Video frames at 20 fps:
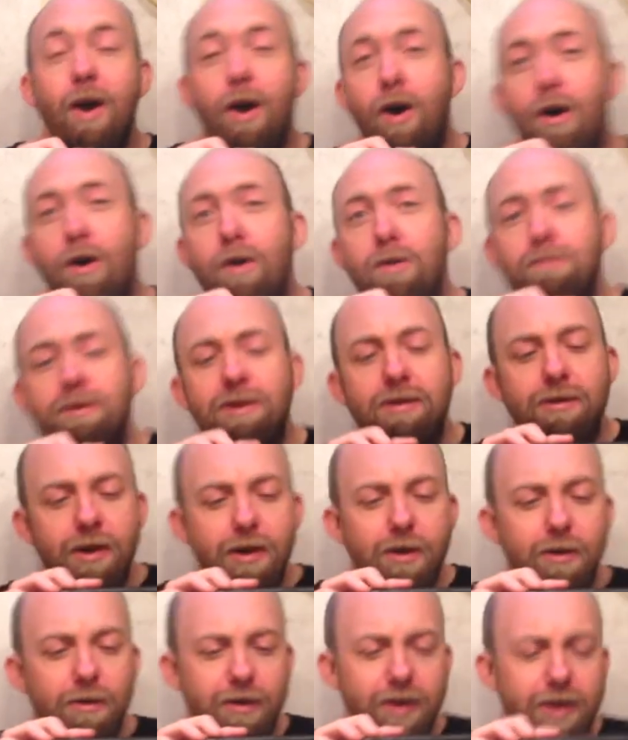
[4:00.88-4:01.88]
Oh, but,
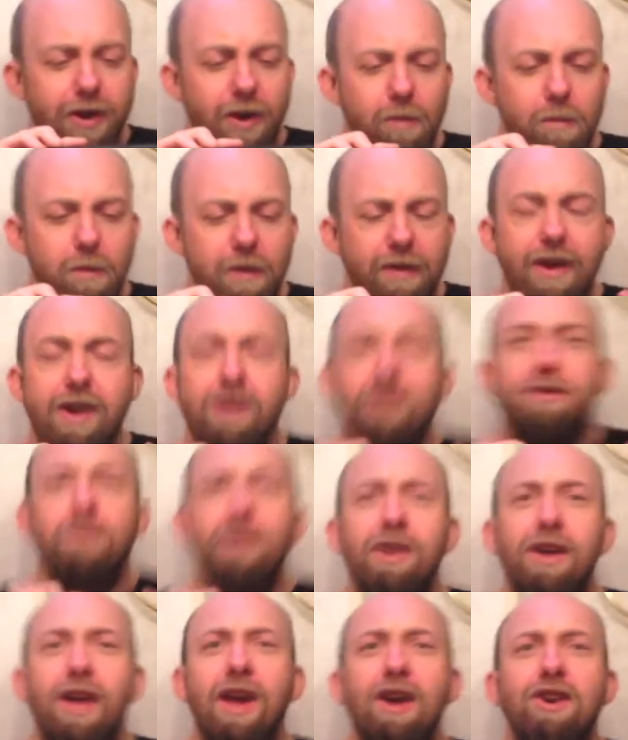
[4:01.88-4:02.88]
when they do
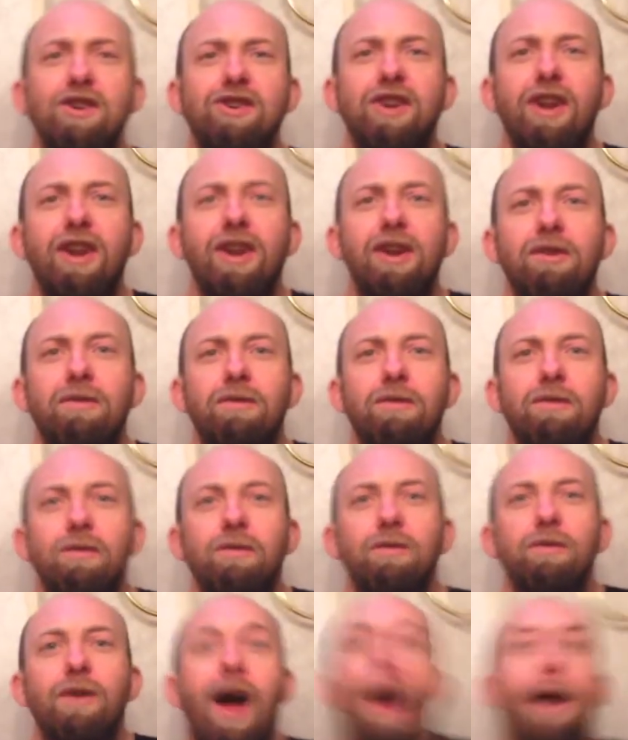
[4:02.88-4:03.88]
occasionally
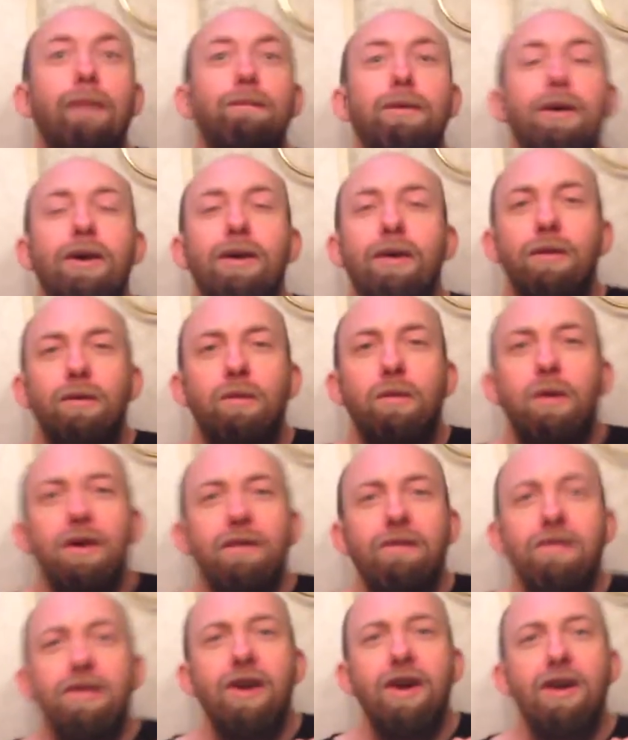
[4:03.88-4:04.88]
wrap one
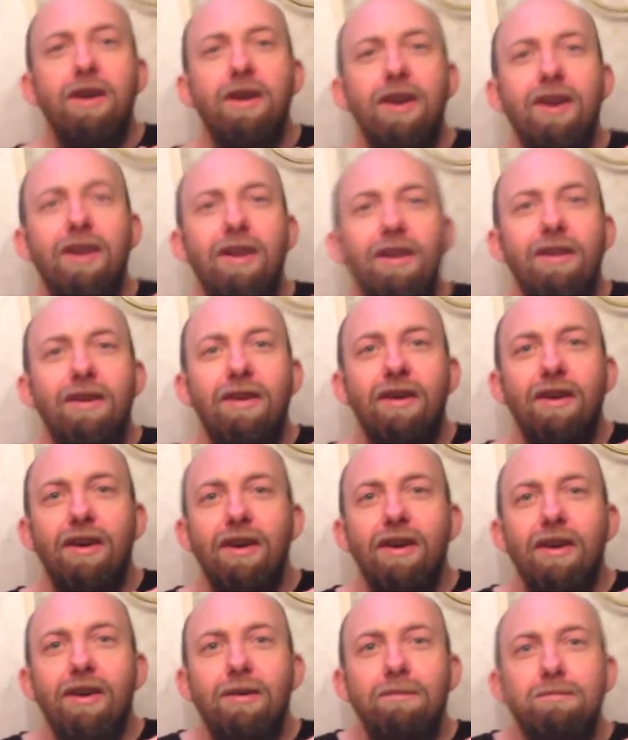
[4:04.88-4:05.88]
of their little
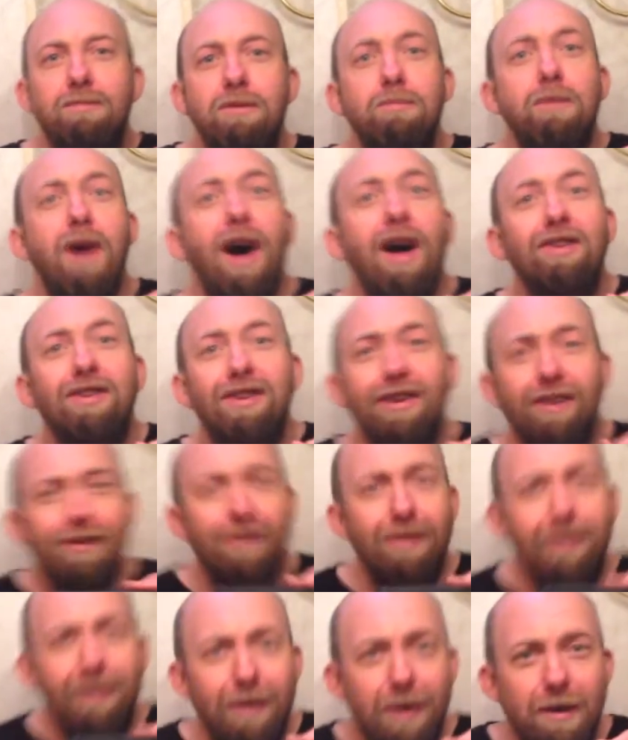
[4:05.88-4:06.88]

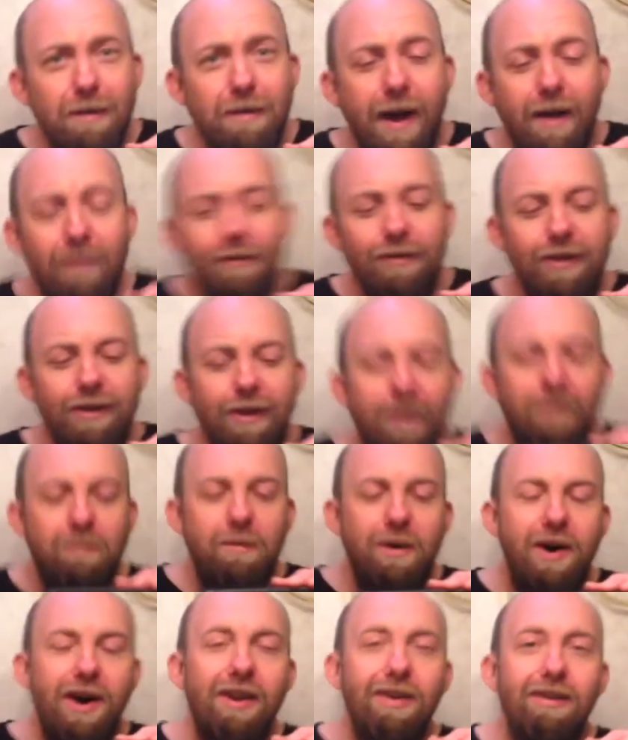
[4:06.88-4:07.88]
proboscis around
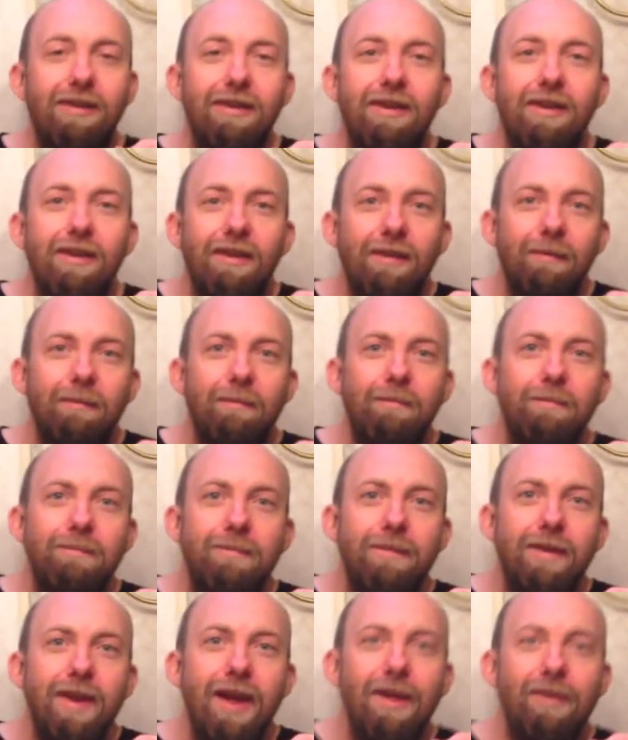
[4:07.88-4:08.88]
someone
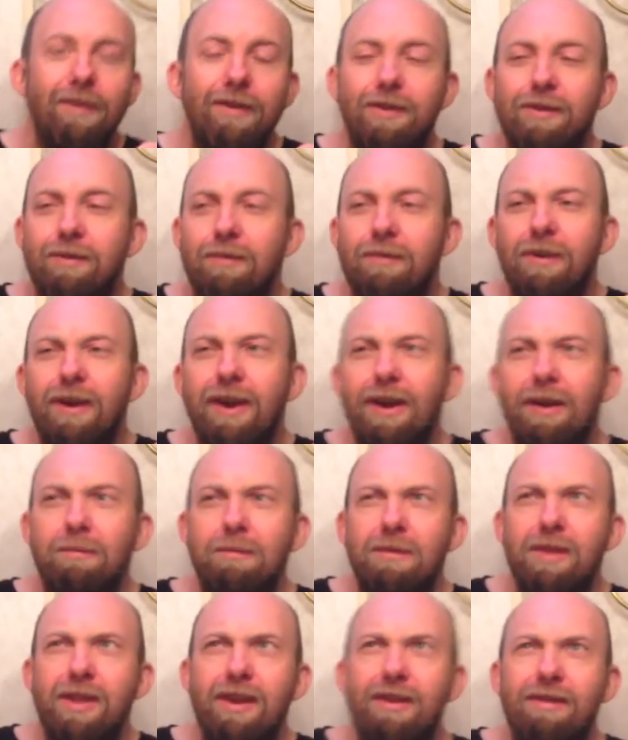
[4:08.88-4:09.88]
and
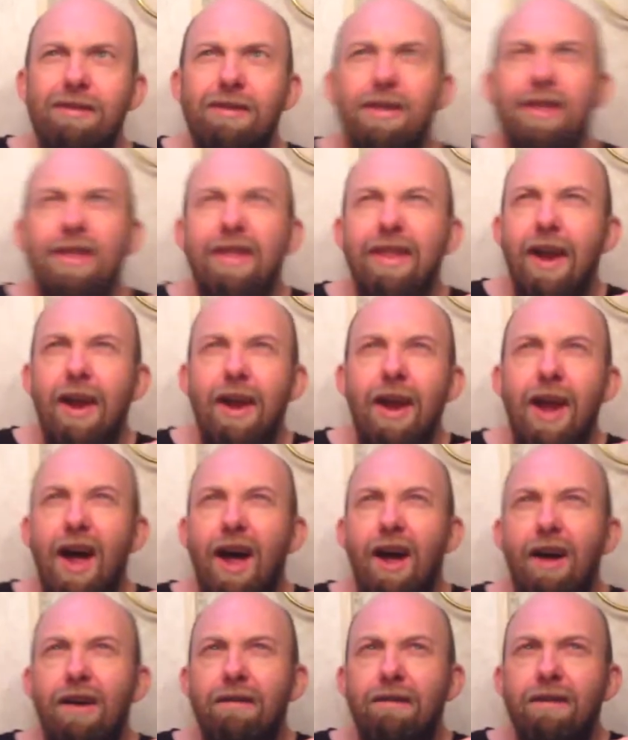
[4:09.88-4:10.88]
scream that they
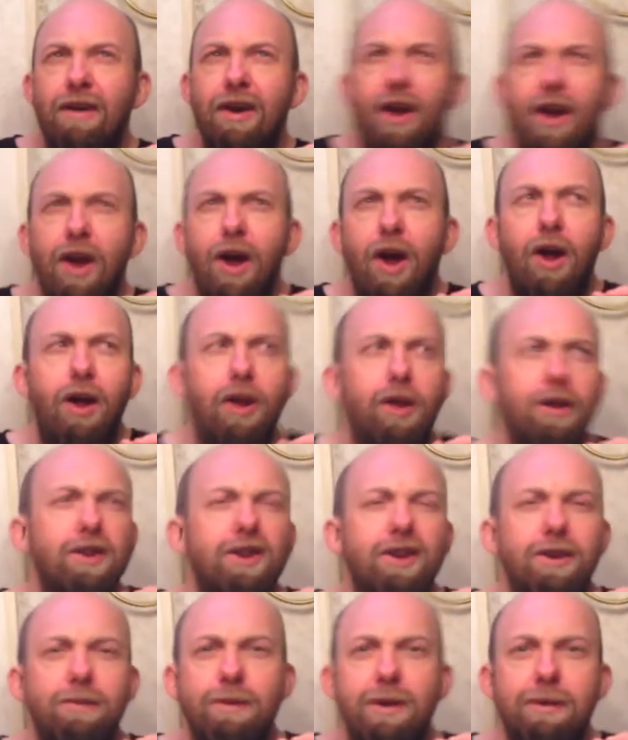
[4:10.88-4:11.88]
have
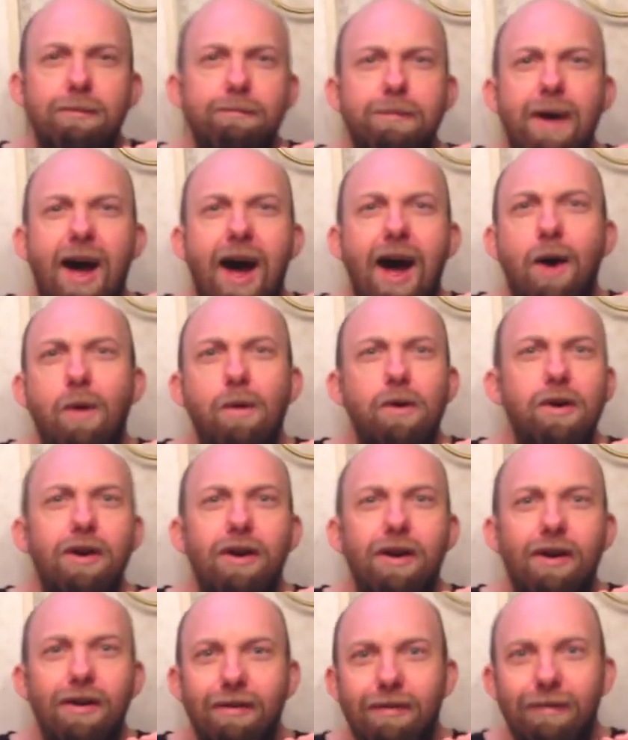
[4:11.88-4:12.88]
ultimate
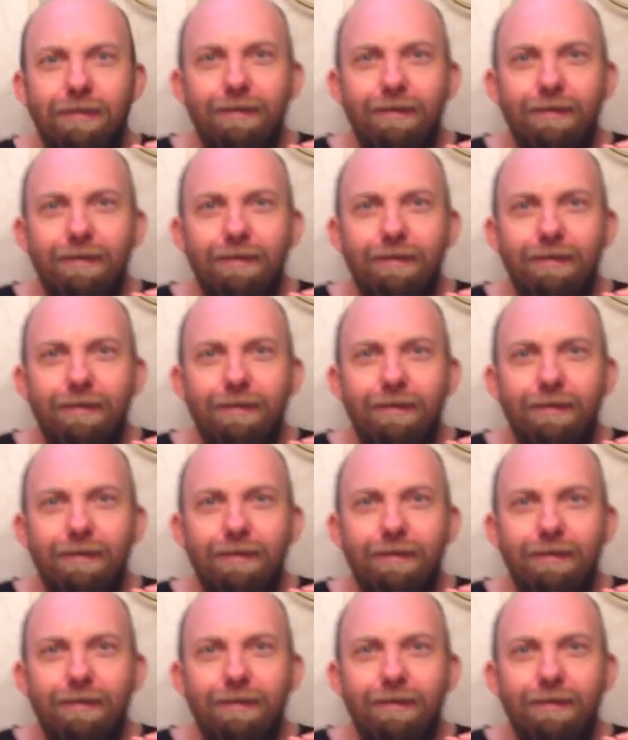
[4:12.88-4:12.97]
power,